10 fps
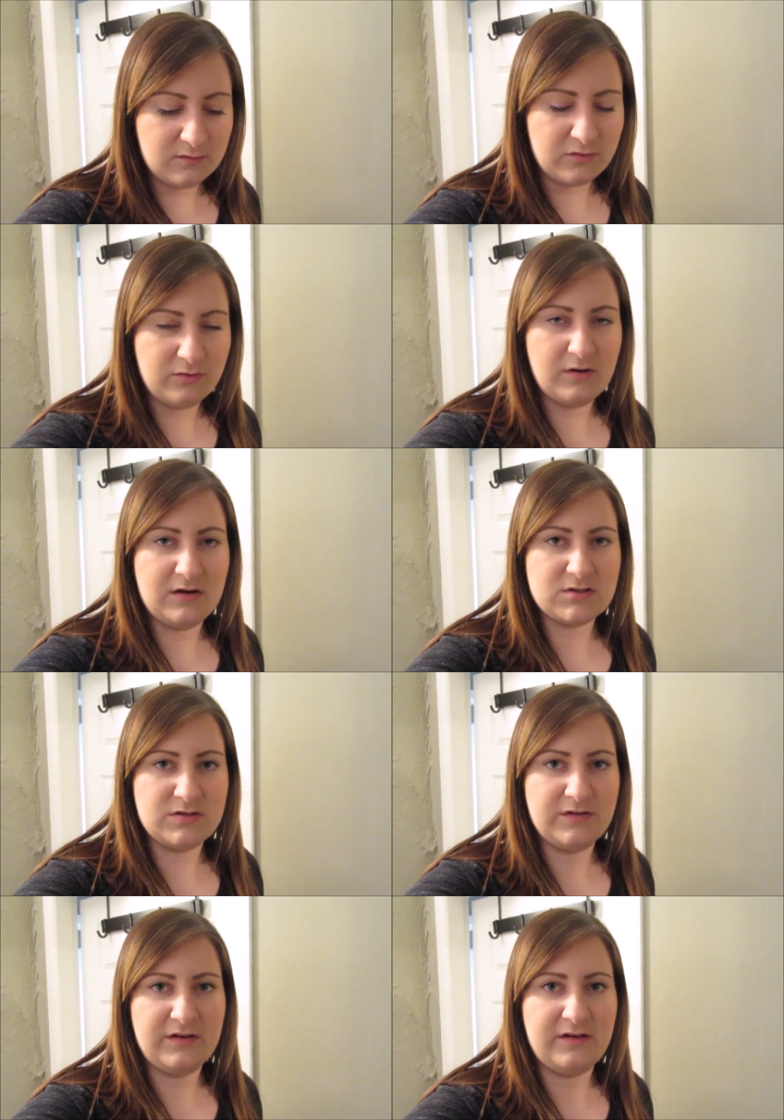so I'll
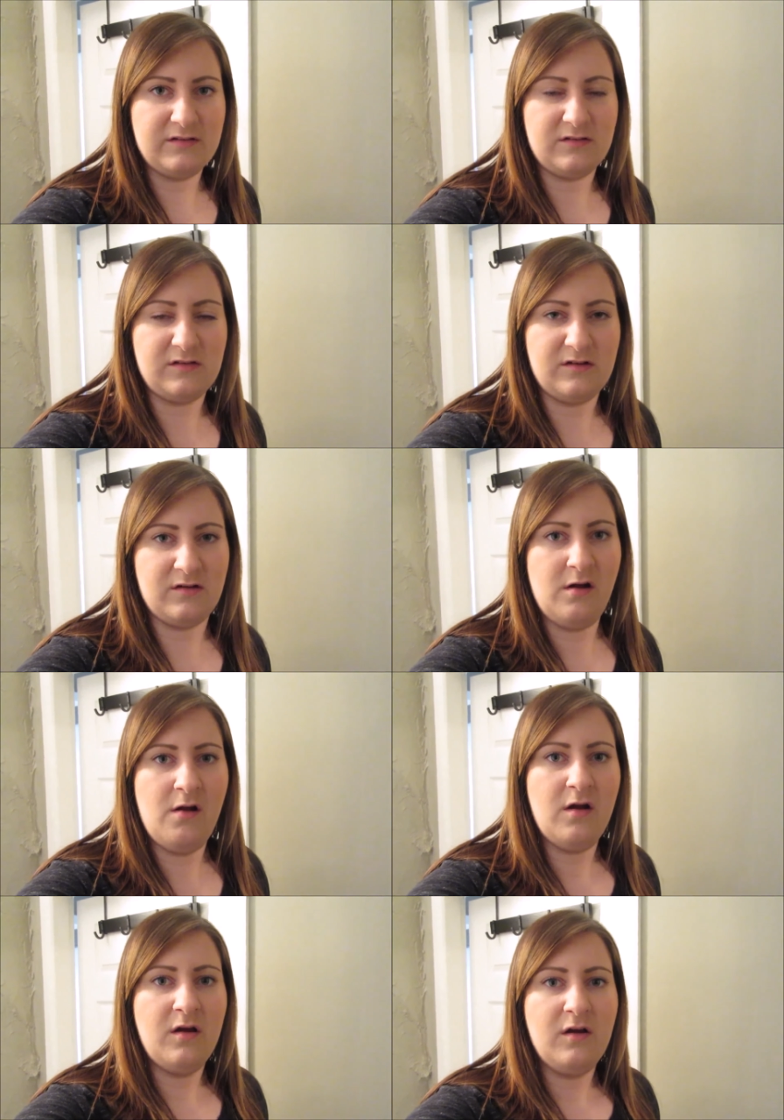show you guys the
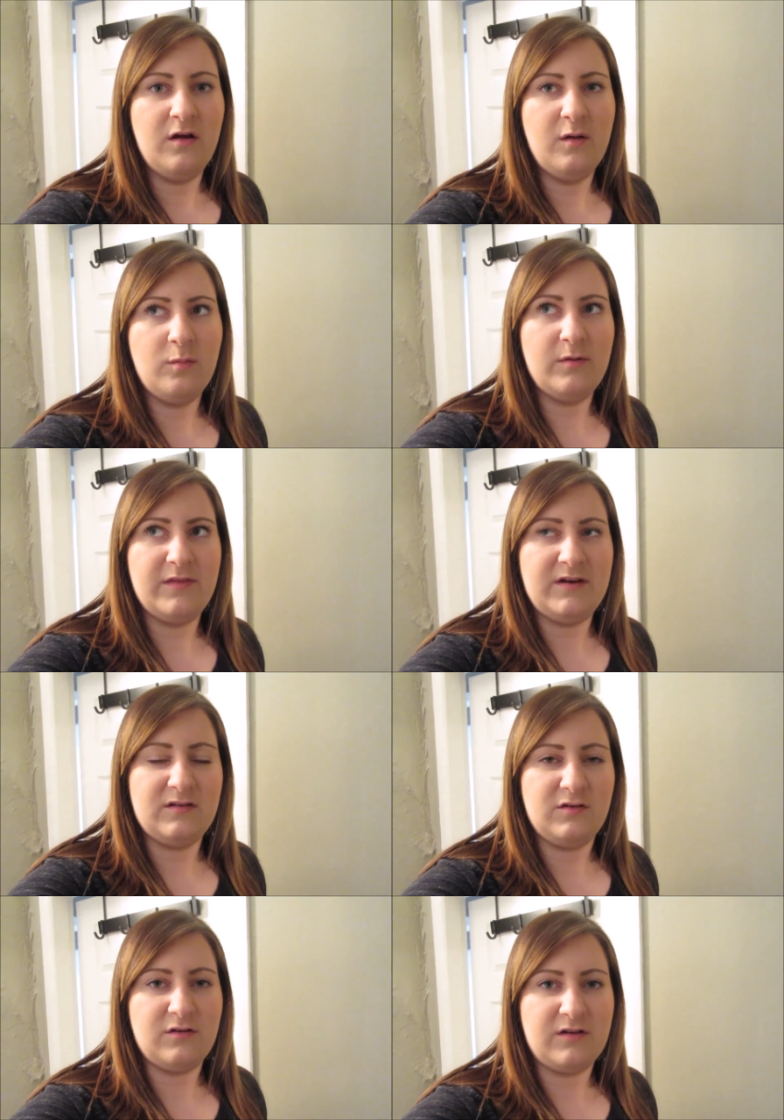one that
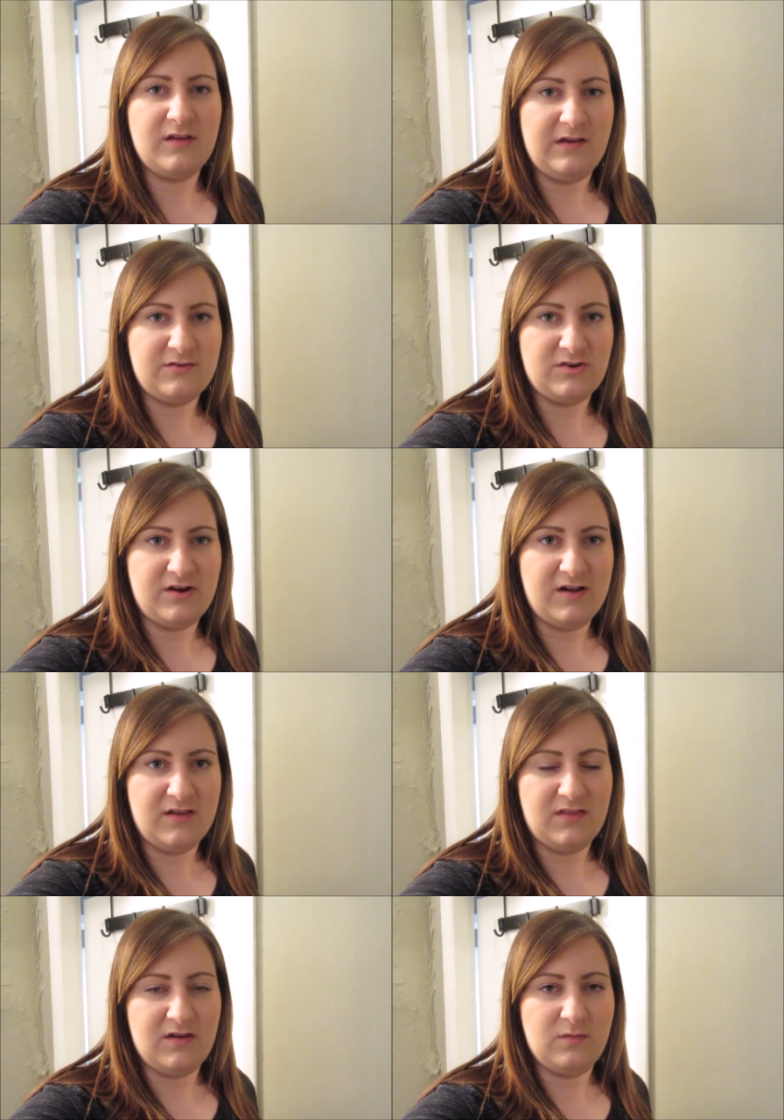I took
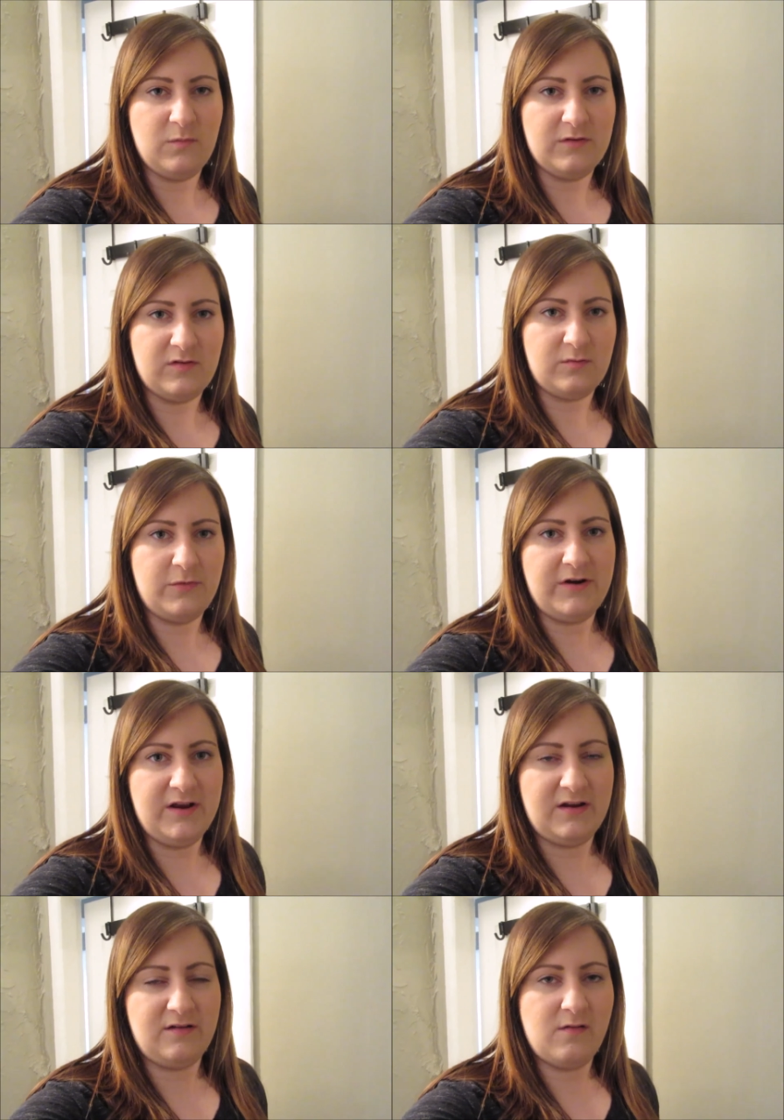yesterday and then one this
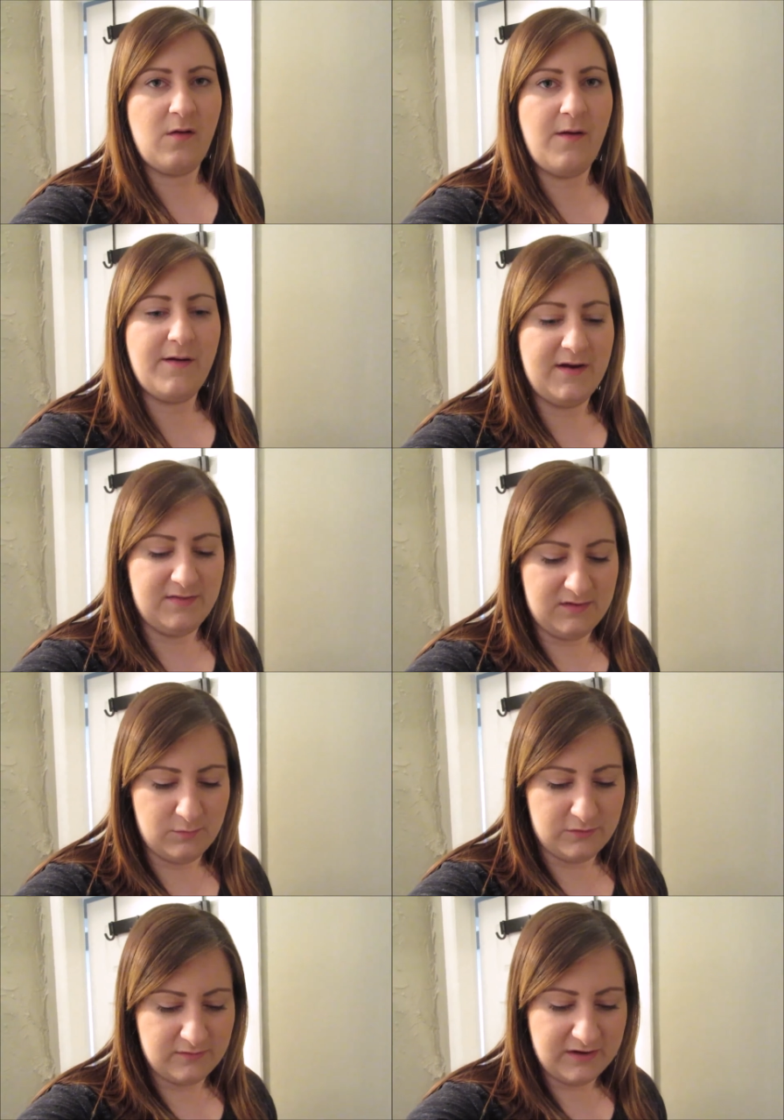morning and
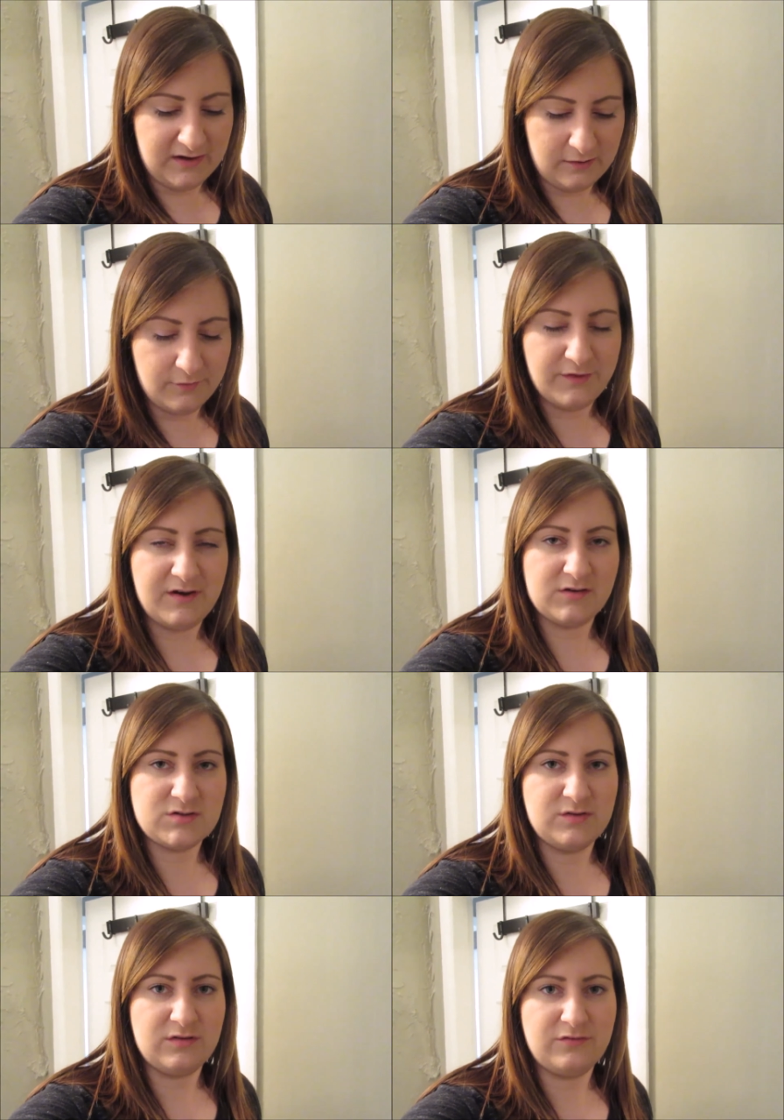then one right now and then I'll
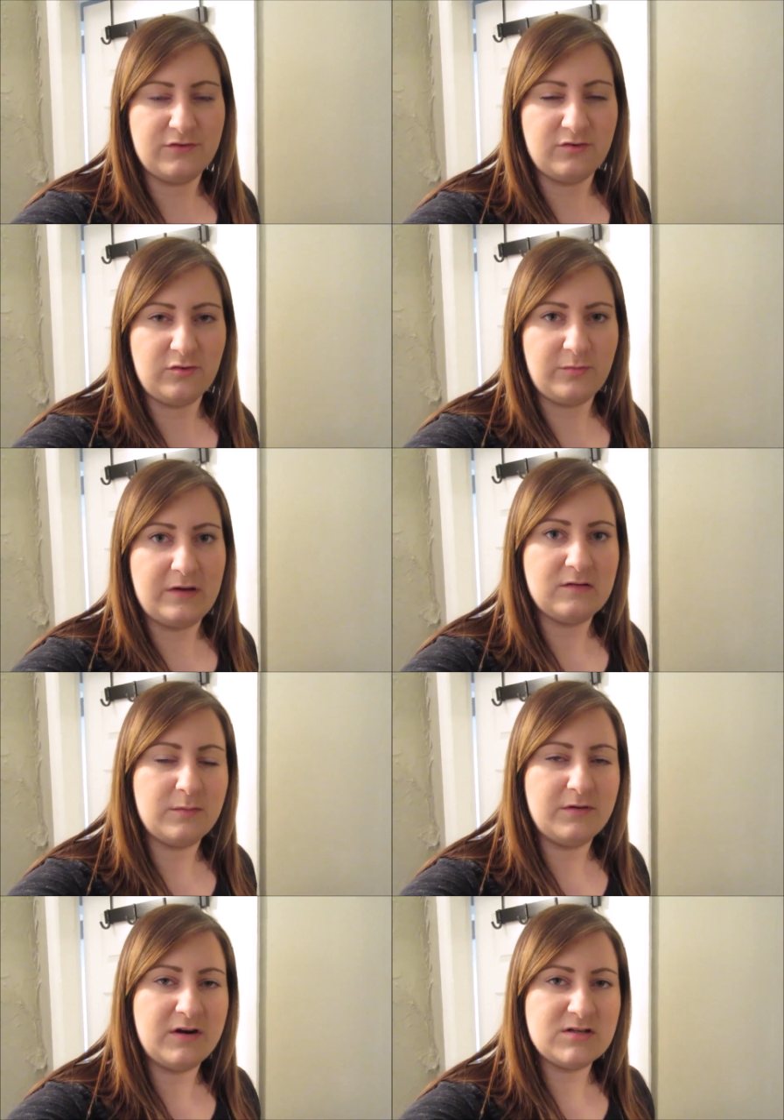show you the first
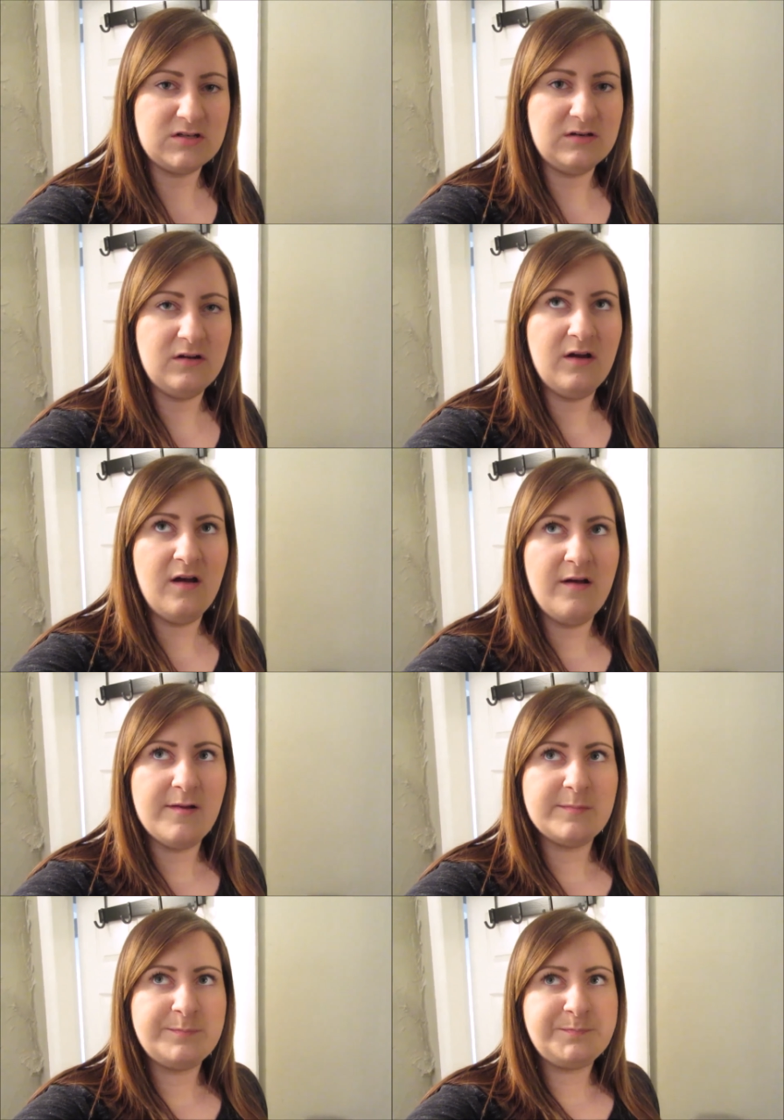response progression.
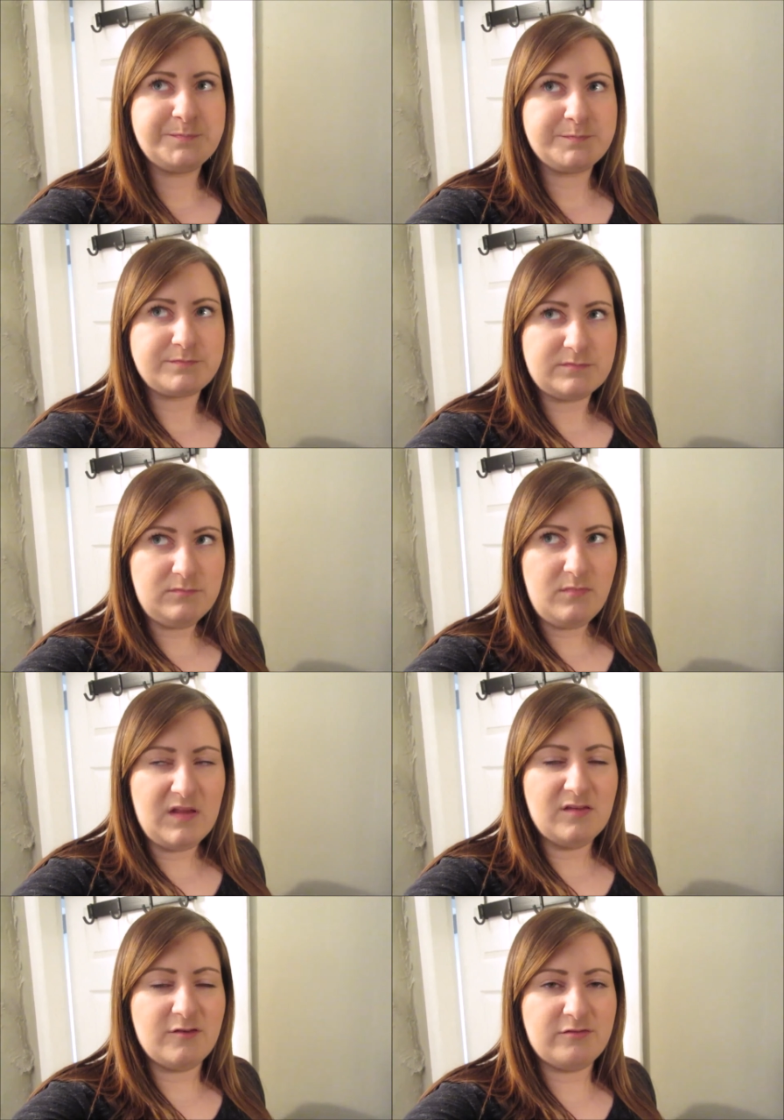
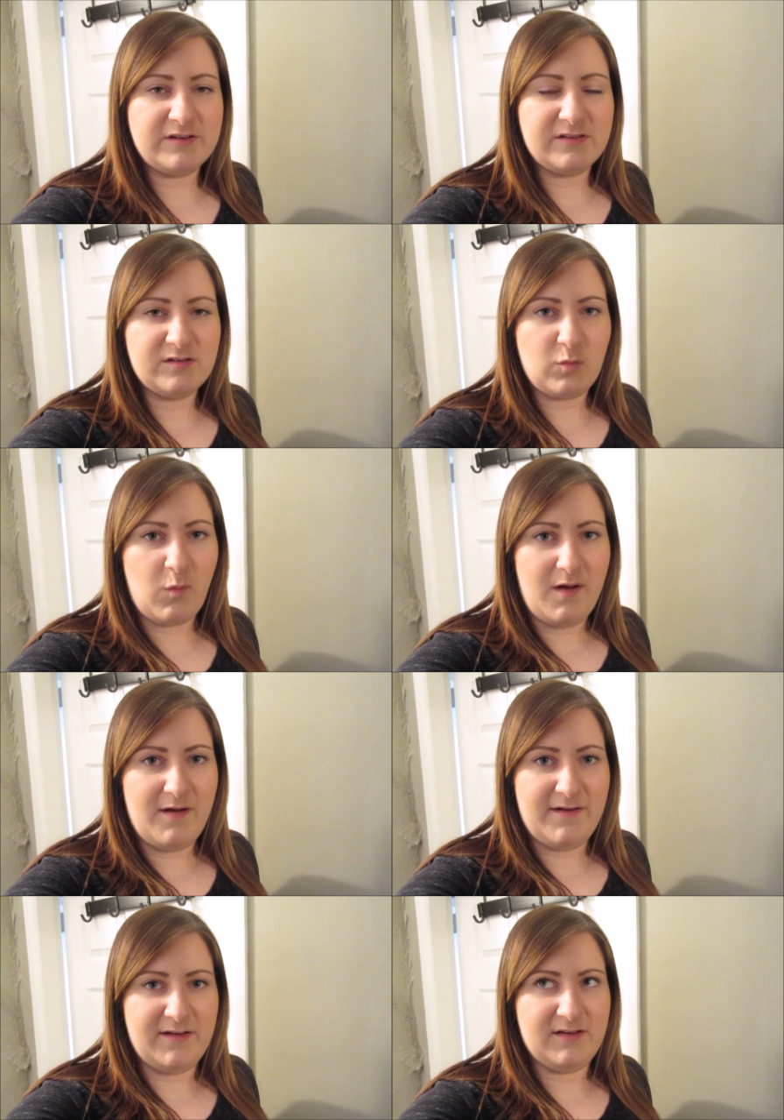The reason
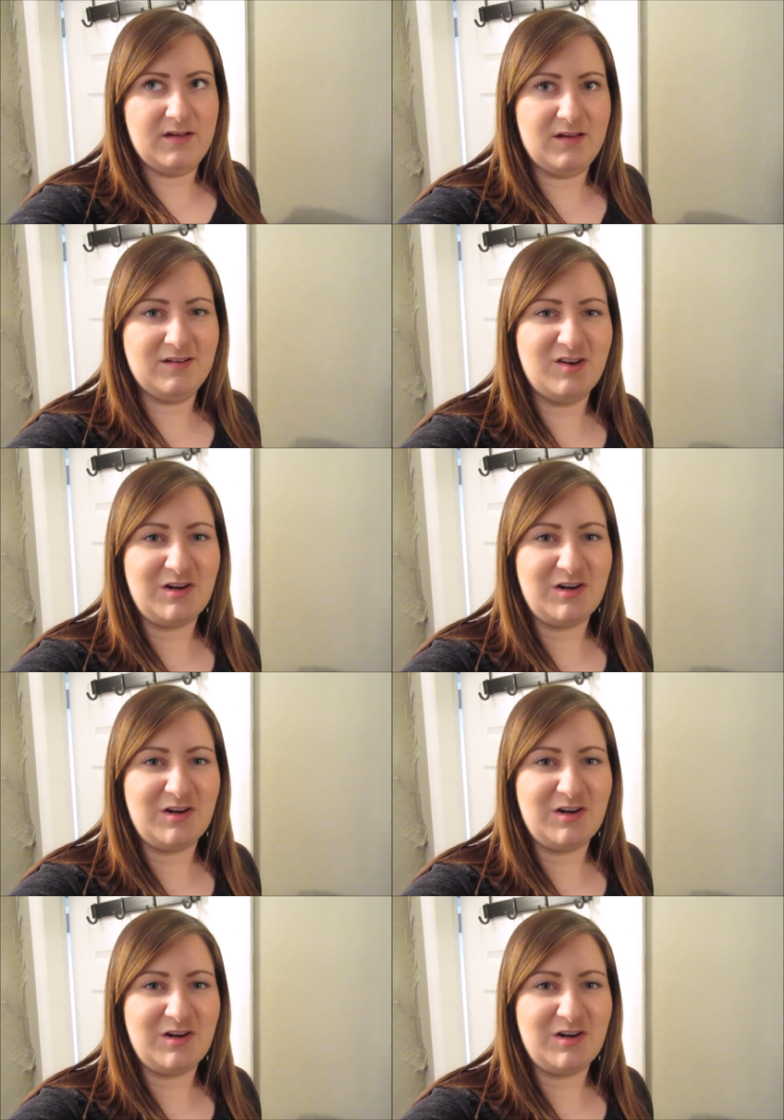why it